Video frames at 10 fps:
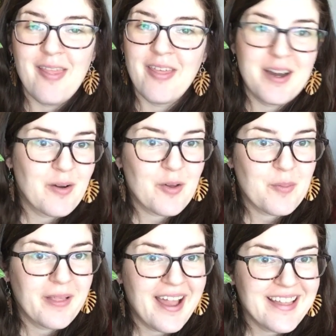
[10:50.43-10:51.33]
they know their
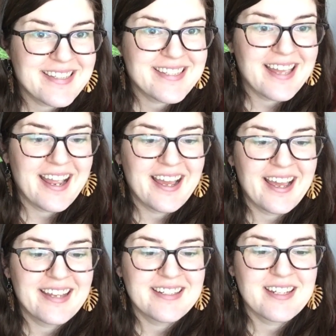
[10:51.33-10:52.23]
plants
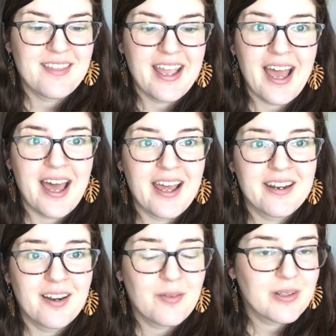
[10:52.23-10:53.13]
and they
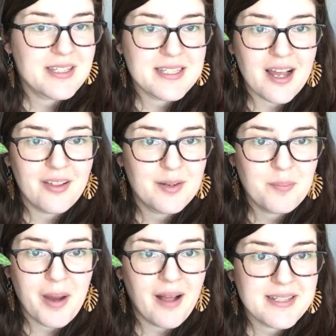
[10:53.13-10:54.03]
had a really
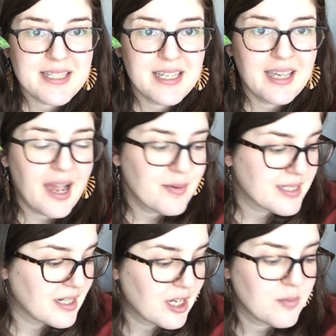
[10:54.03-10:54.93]
solid policy. I
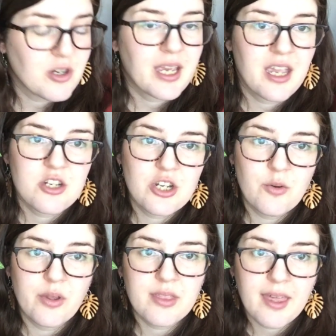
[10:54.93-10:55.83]
was in
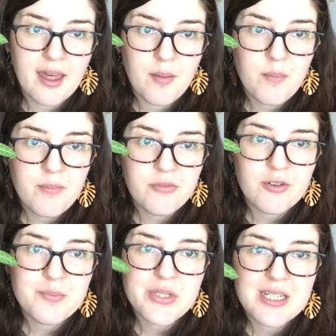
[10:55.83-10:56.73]
communication with Kim
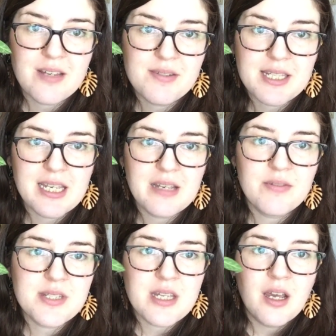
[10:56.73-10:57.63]
from Steve's
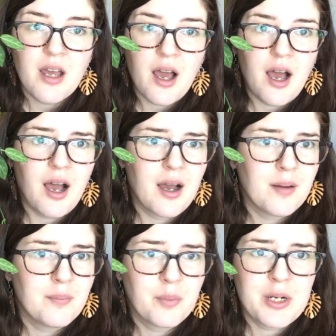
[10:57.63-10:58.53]
Leaves
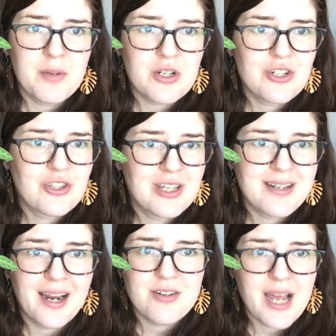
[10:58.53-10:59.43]
pretty much the
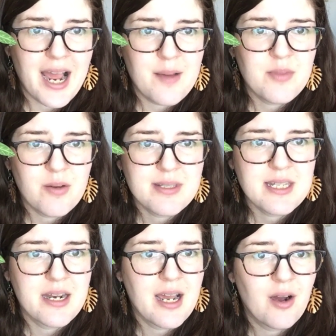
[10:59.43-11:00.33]
entire time. They would
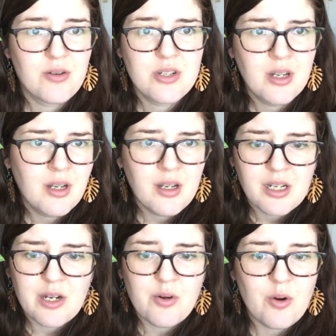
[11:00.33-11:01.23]
send out, you know,